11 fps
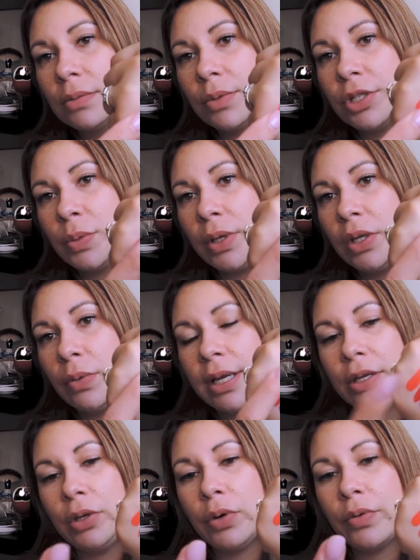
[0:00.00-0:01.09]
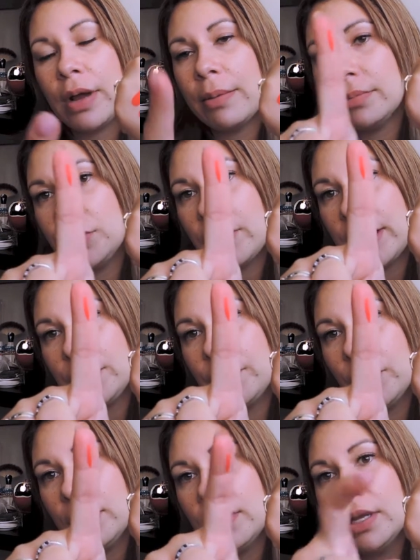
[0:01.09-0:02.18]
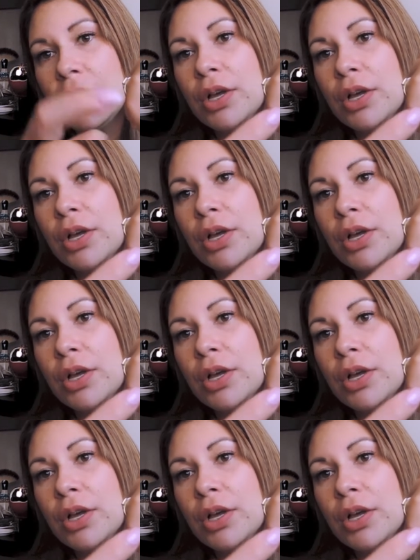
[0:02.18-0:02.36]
which is where you'll get your transfer.